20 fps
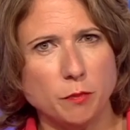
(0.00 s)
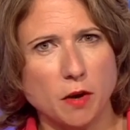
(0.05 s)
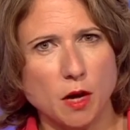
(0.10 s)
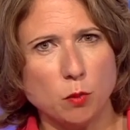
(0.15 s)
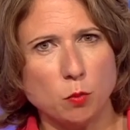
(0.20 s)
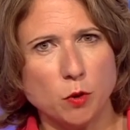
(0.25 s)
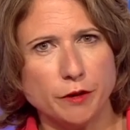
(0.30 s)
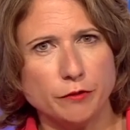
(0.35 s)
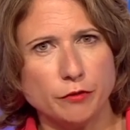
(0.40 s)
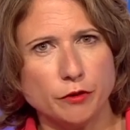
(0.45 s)

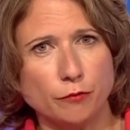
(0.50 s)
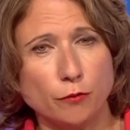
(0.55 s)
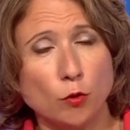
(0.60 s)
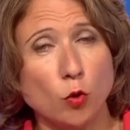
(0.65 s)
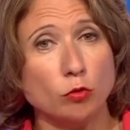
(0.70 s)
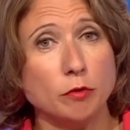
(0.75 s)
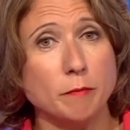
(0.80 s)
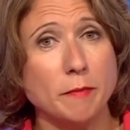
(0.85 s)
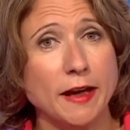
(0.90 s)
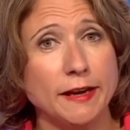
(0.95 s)
by one of the
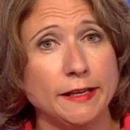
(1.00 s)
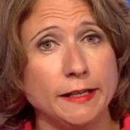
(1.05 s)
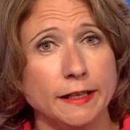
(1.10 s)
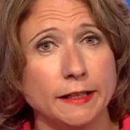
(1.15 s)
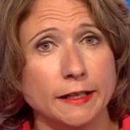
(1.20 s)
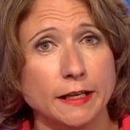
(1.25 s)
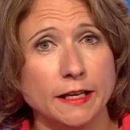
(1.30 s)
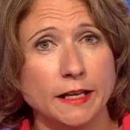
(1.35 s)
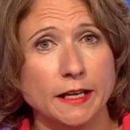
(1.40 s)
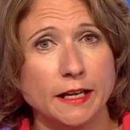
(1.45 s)
4
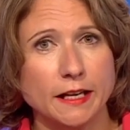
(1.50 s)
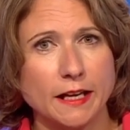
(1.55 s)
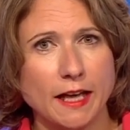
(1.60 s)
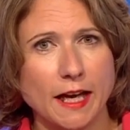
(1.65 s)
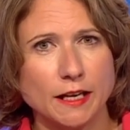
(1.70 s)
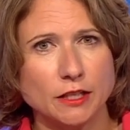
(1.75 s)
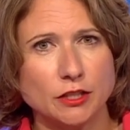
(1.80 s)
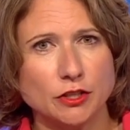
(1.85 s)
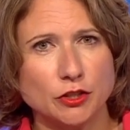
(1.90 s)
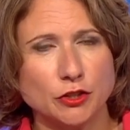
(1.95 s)
remaining
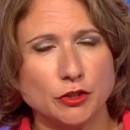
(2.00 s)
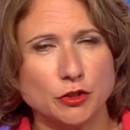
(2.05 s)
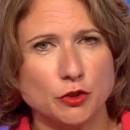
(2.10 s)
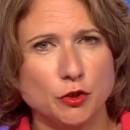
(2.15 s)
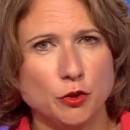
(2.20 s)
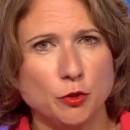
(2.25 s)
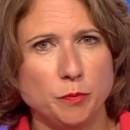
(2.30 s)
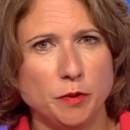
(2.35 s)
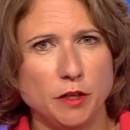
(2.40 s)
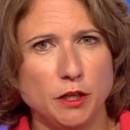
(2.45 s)
candidates
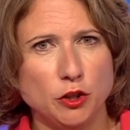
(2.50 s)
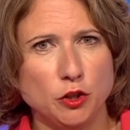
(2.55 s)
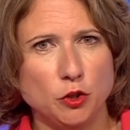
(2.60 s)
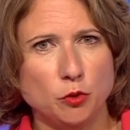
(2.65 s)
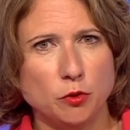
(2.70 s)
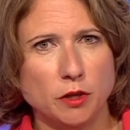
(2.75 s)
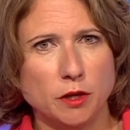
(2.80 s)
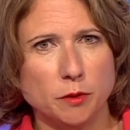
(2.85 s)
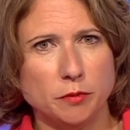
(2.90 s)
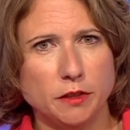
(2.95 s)
to be
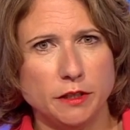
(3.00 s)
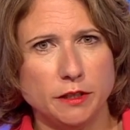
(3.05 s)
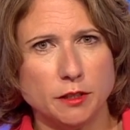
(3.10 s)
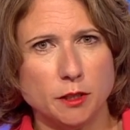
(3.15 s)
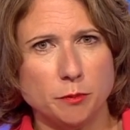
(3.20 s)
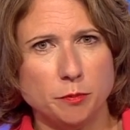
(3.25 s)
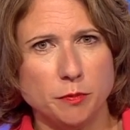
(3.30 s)
UKIP leader,